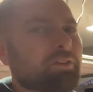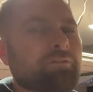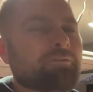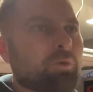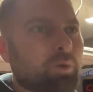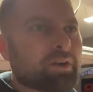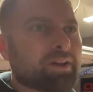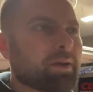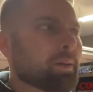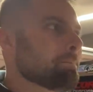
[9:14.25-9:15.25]
the
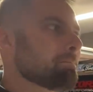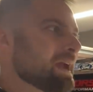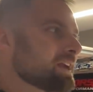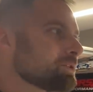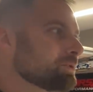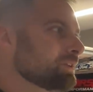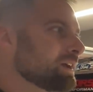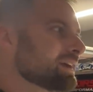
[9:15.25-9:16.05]
Ford manual.